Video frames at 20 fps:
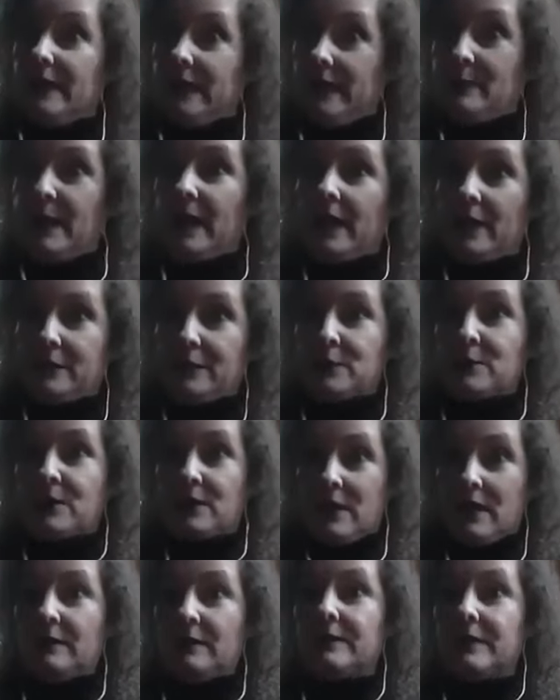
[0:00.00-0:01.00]
really powerful
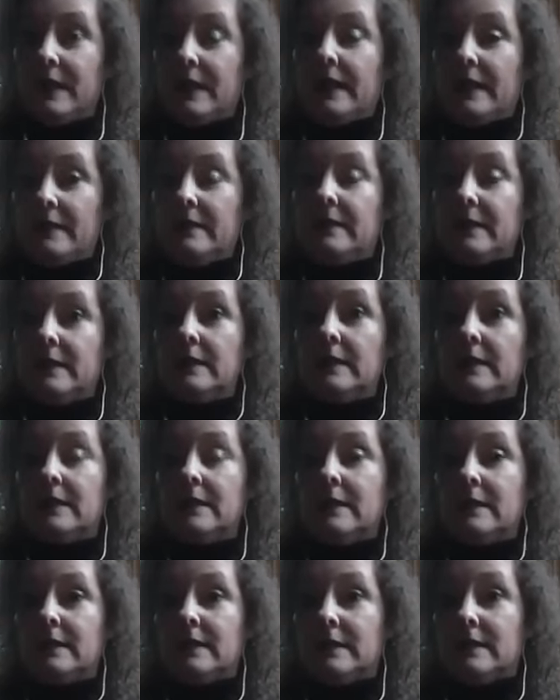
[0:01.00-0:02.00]
stuff. Yeah,
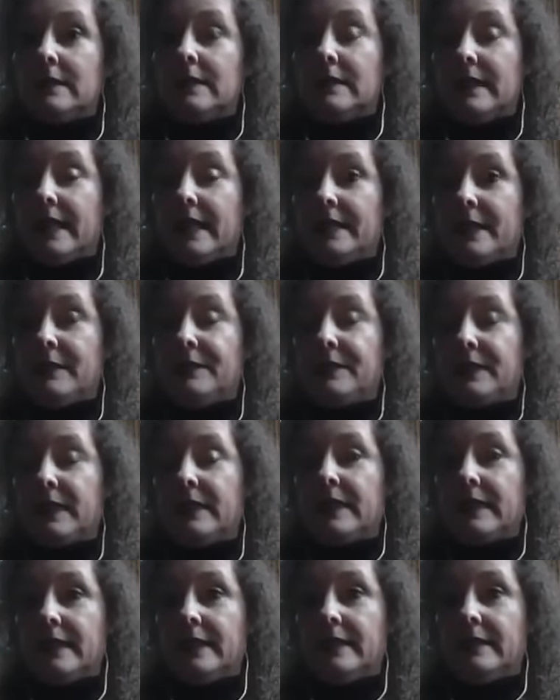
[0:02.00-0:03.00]
yeah,
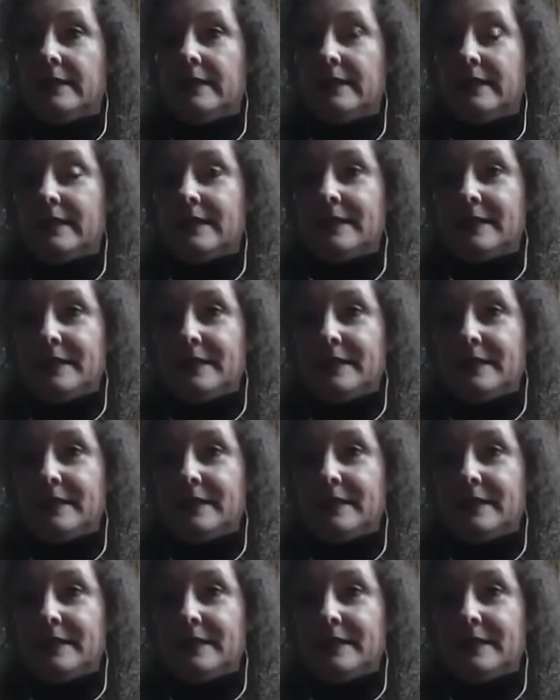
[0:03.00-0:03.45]
definitely.